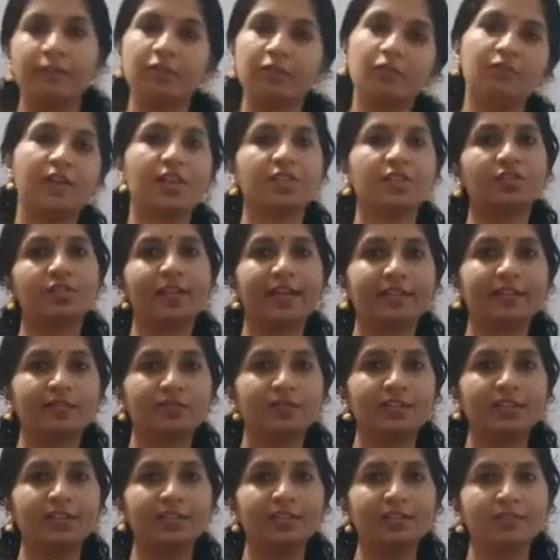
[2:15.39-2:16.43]
Have you watched the
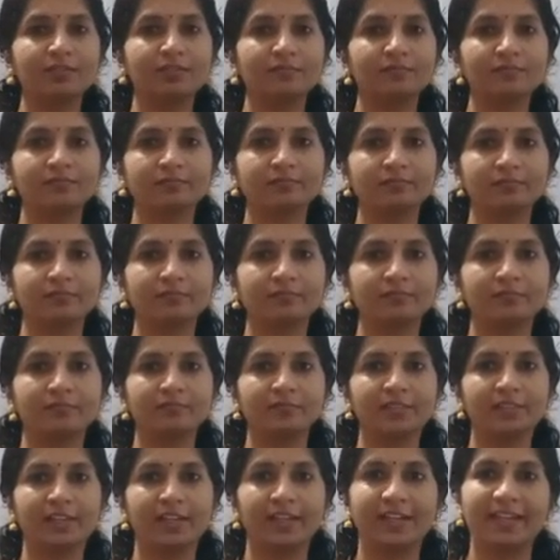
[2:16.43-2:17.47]
activity?
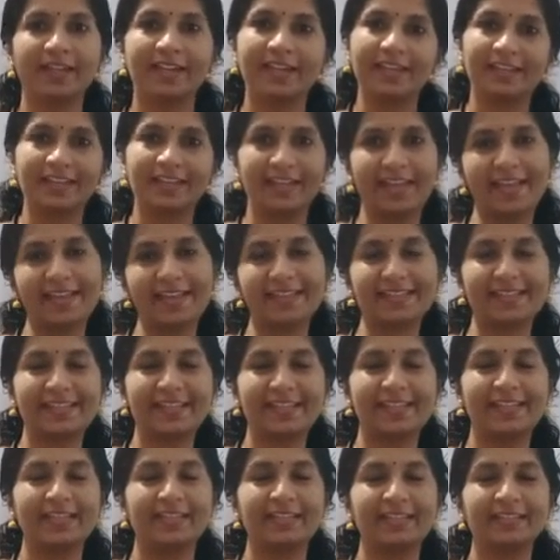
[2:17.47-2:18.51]

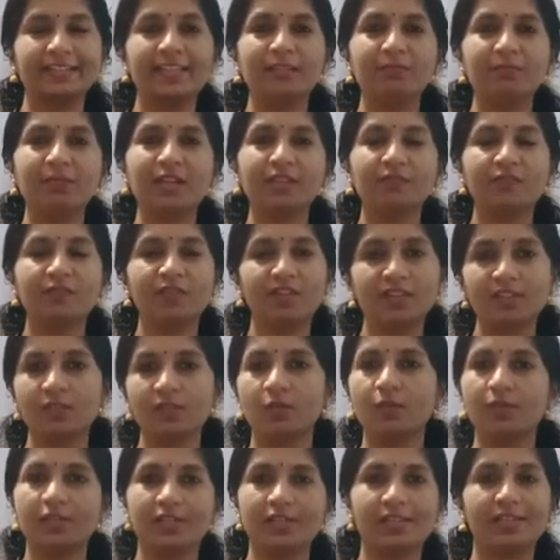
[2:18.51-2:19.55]
Yes. Then my first
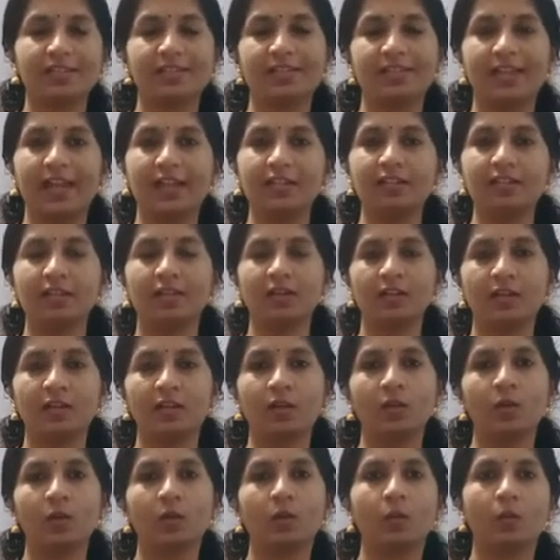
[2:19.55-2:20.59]
question is that
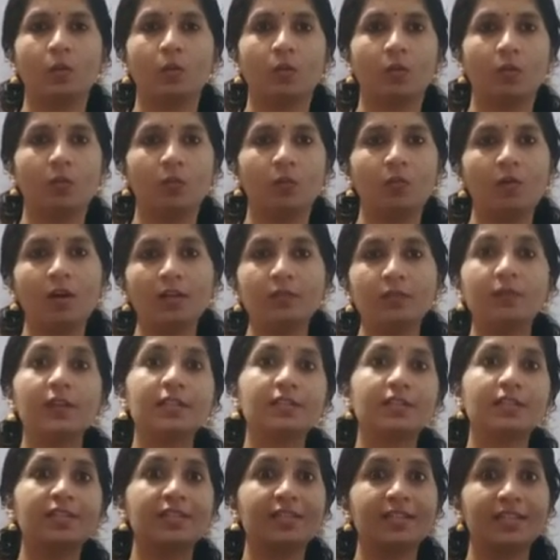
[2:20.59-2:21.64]
what
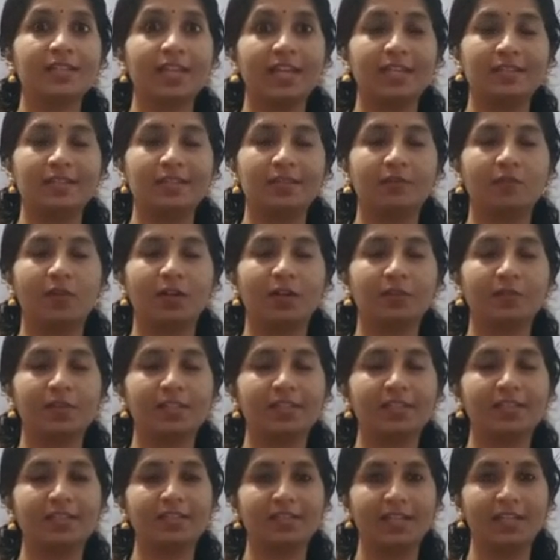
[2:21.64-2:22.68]
was the
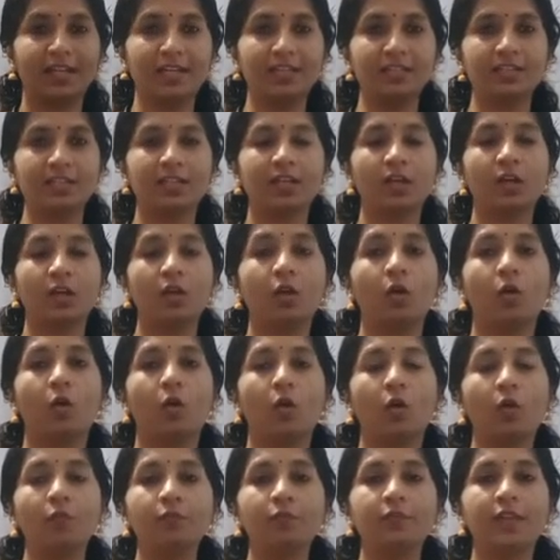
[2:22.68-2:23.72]
state
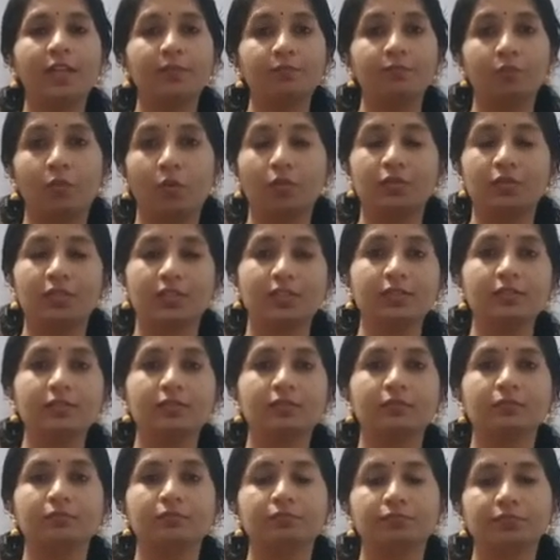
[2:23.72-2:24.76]
of that bottle
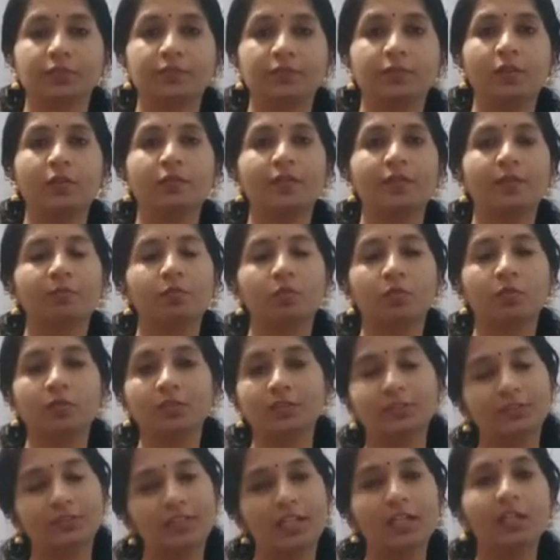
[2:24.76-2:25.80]
before we
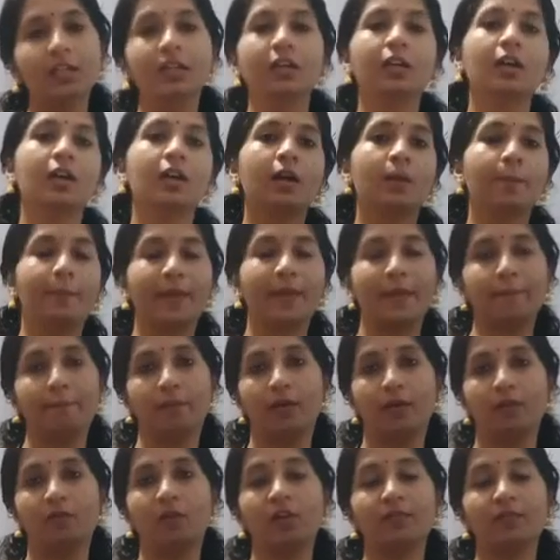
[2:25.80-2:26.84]
pulled the
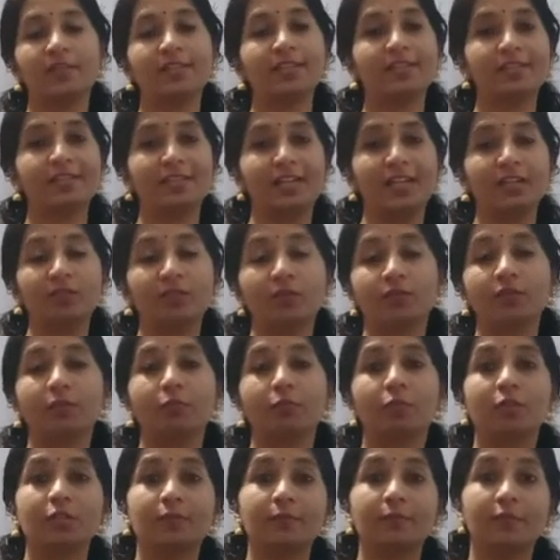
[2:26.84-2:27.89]
paper? What was the state of the
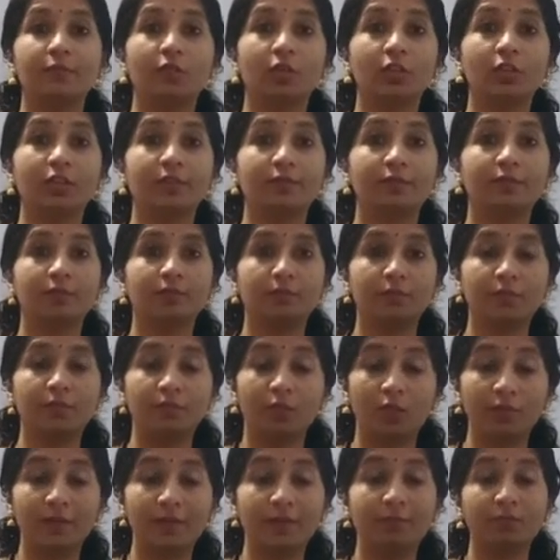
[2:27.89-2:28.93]
bottle
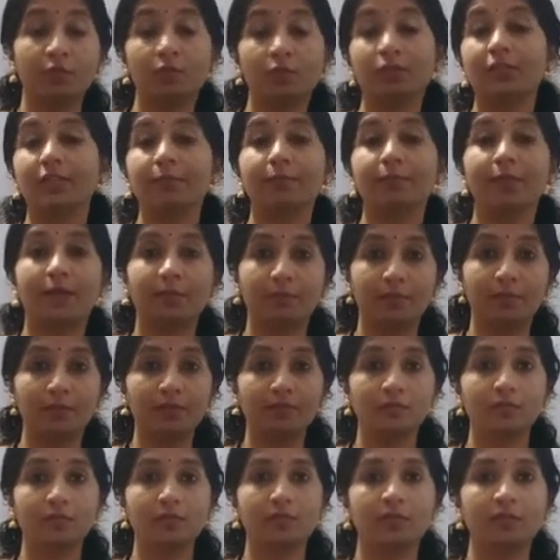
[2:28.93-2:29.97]
before we pulled the
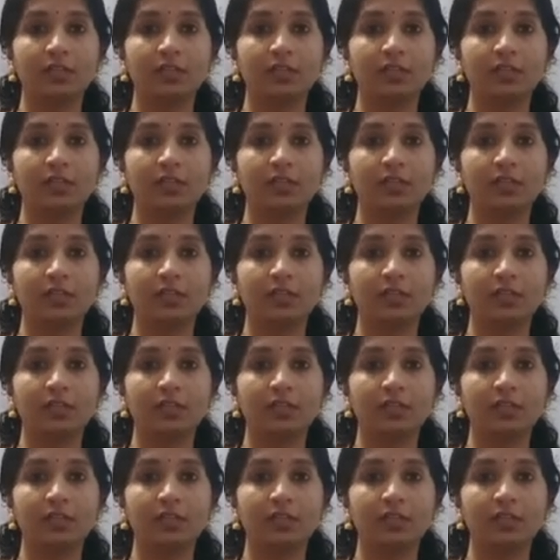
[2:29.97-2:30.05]
paper?